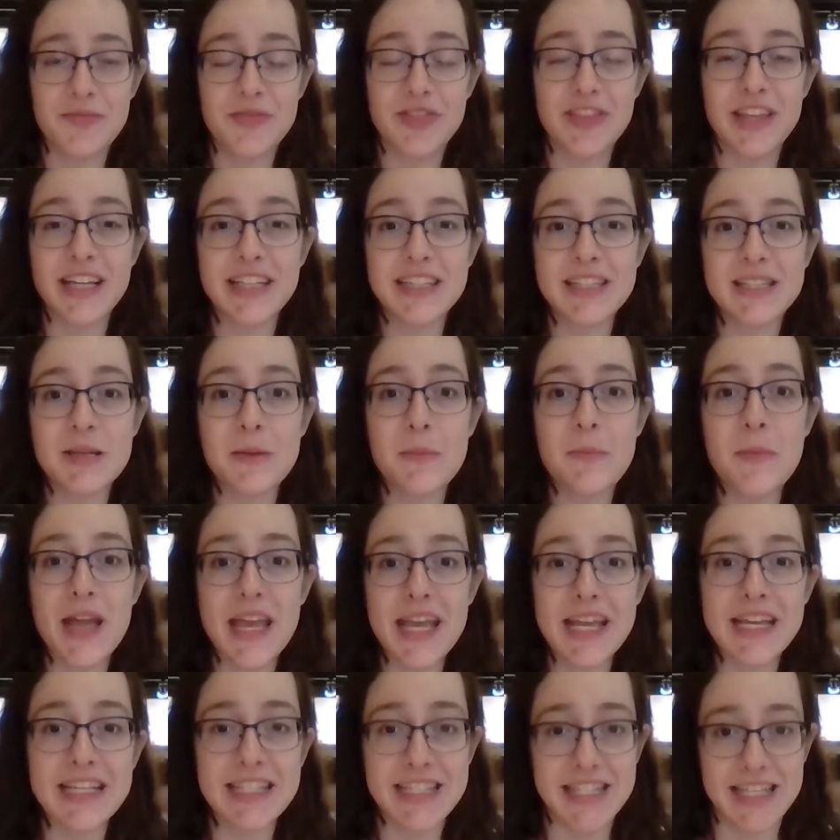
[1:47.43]
That's
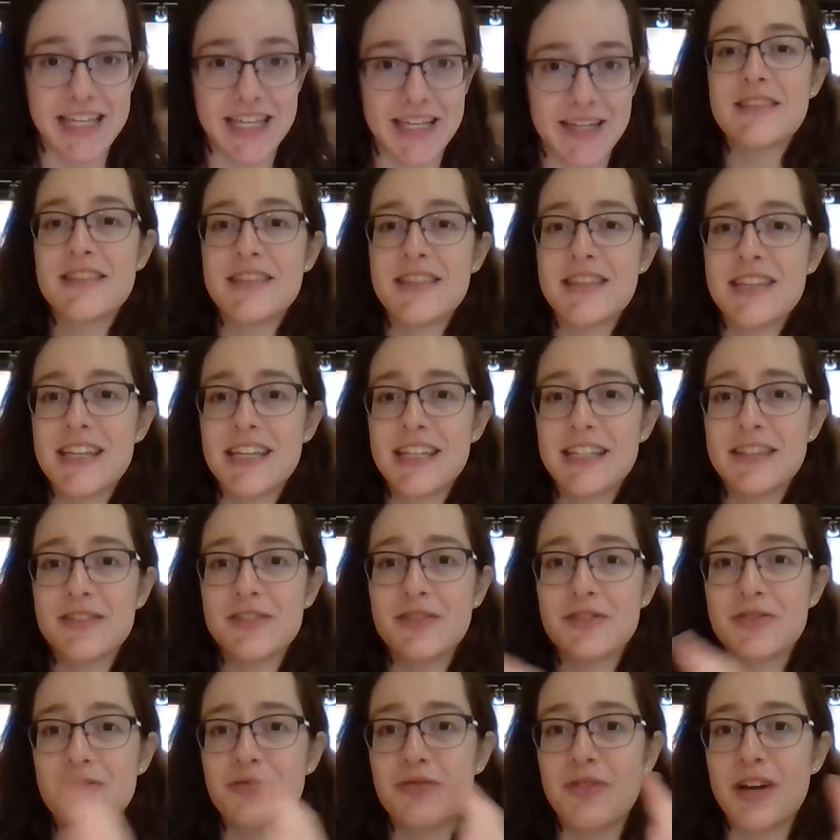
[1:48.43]
amazing.
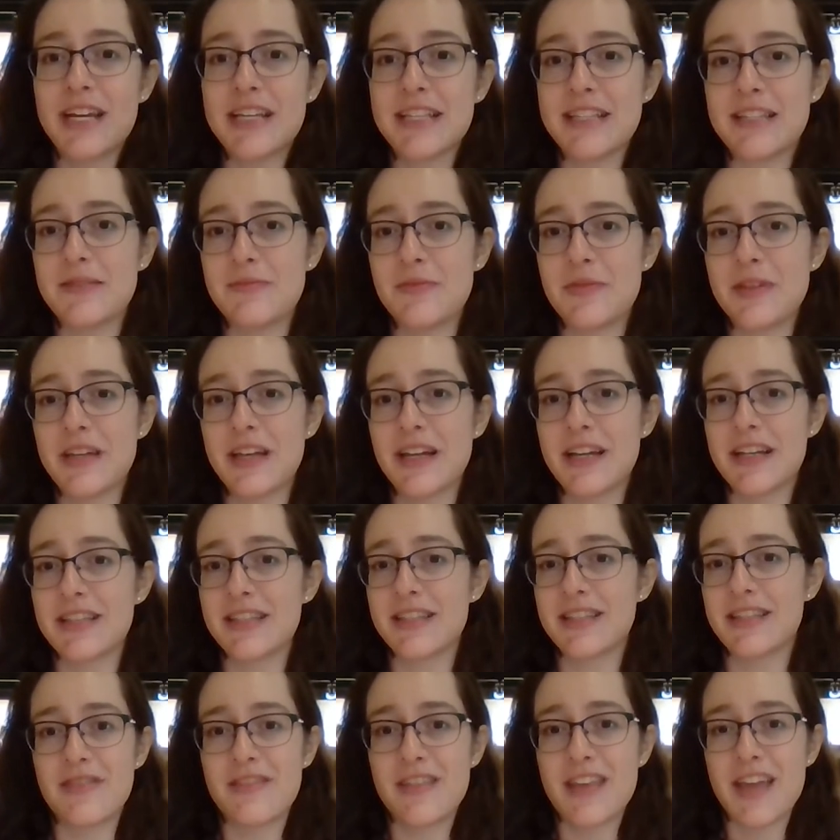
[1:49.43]
It's crazy
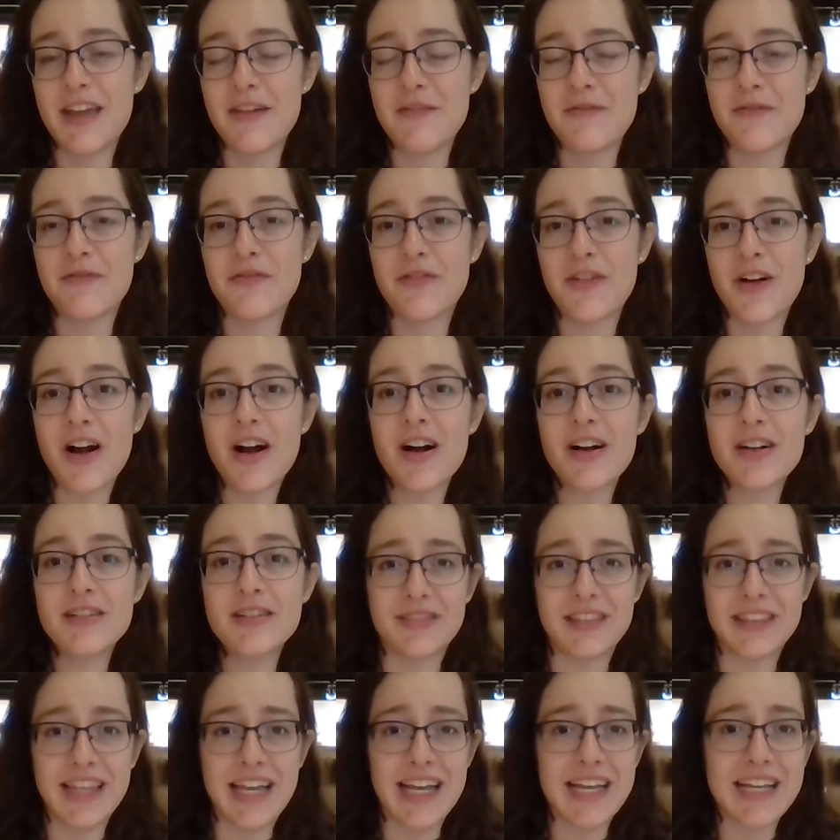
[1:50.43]
because a
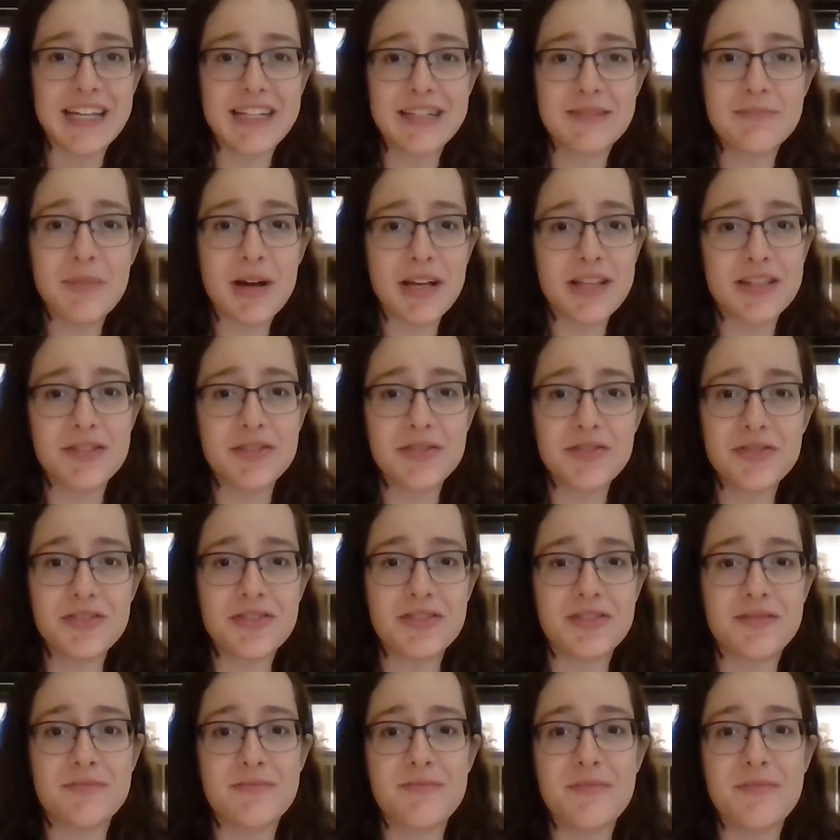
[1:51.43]
frog's leg muscles